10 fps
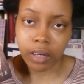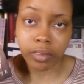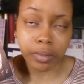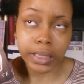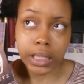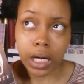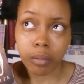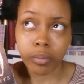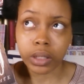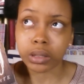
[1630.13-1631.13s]
I've given this
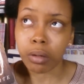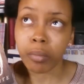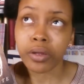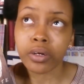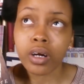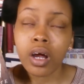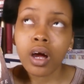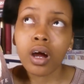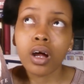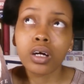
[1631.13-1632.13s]
book to my mother,
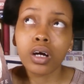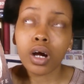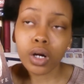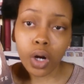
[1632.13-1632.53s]
her